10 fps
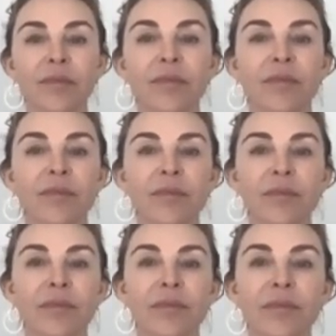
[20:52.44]

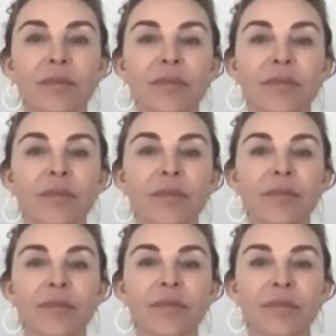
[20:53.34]

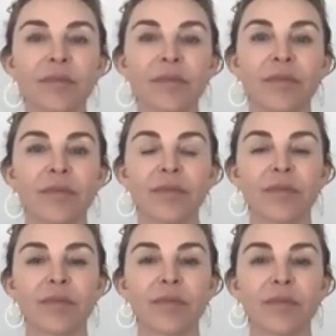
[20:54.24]

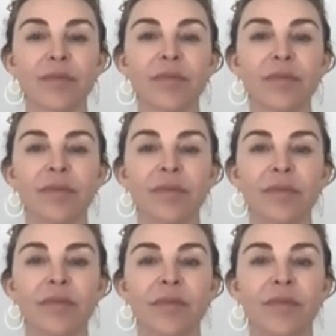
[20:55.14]

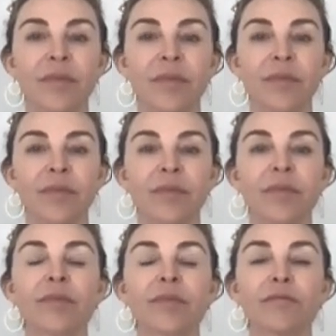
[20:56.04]

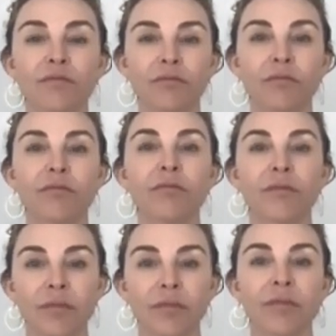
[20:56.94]

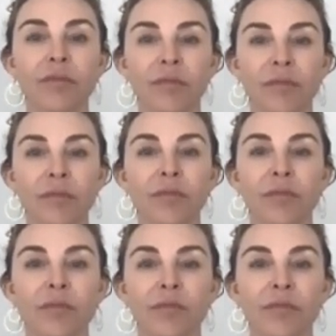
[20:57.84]

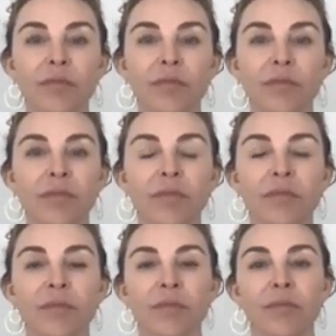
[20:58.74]

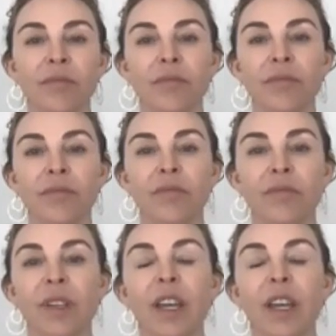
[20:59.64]
No words are spoken by the person on screen.